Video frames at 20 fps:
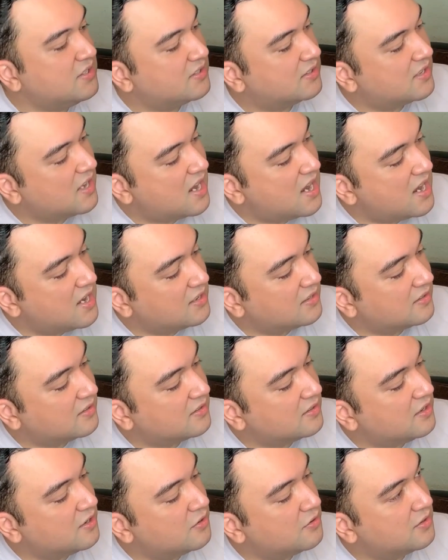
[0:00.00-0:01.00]
got,
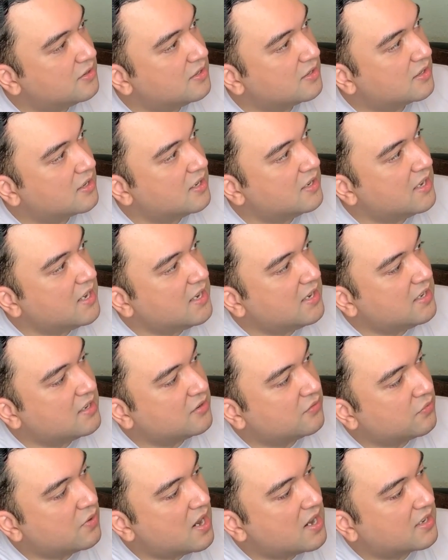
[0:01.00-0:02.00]
you know, the
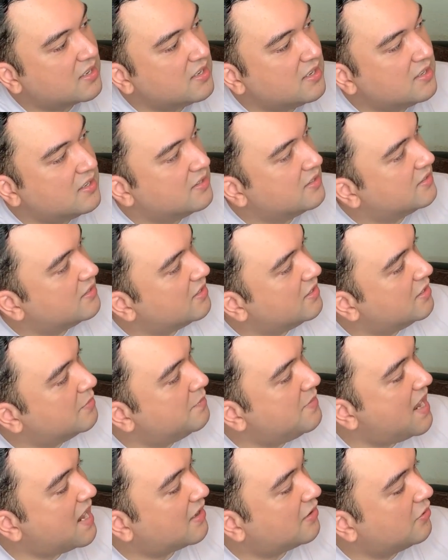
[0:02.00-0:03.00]
Canadian Rockies in the
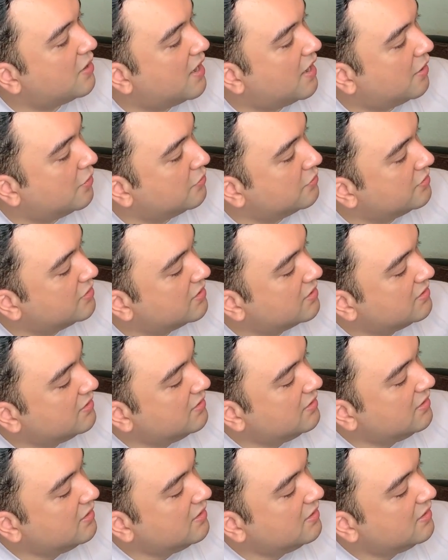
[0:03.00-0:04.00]
background
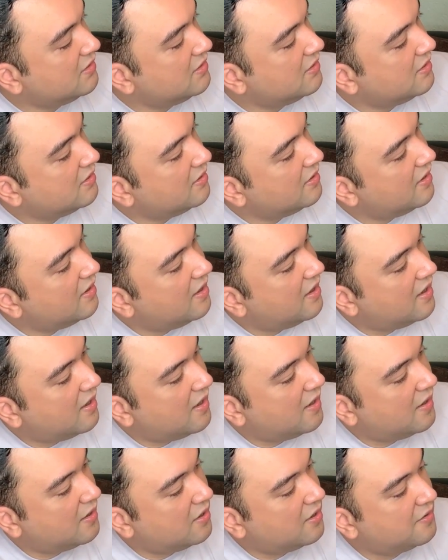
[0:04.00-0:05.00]

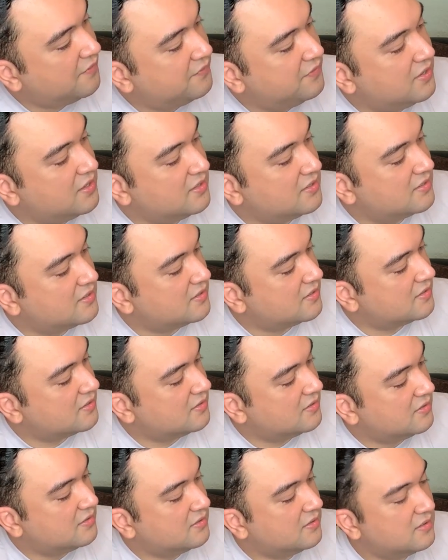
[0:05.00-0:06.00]
of this
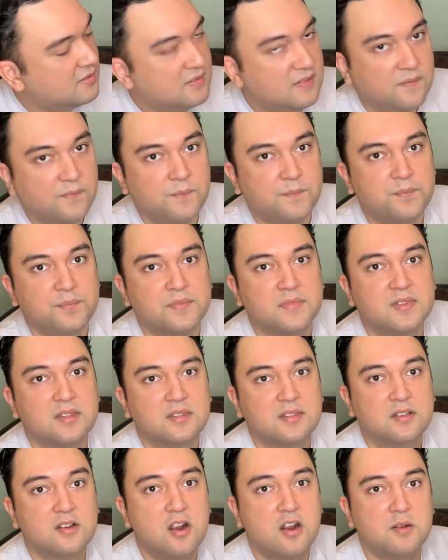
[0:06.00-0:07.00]

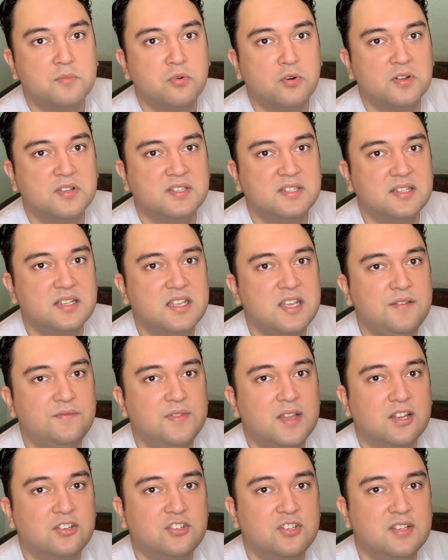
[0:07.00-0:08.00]
cardboard sleeve
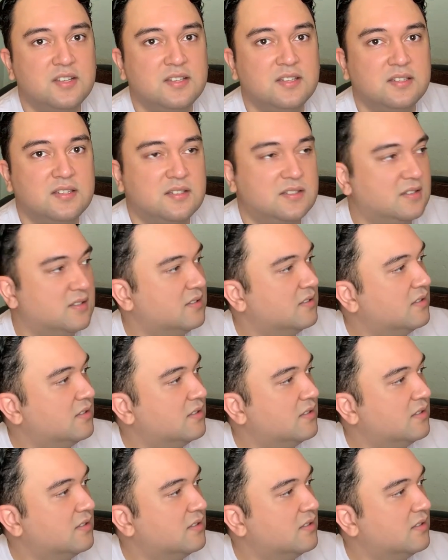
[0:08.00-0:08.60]
that she's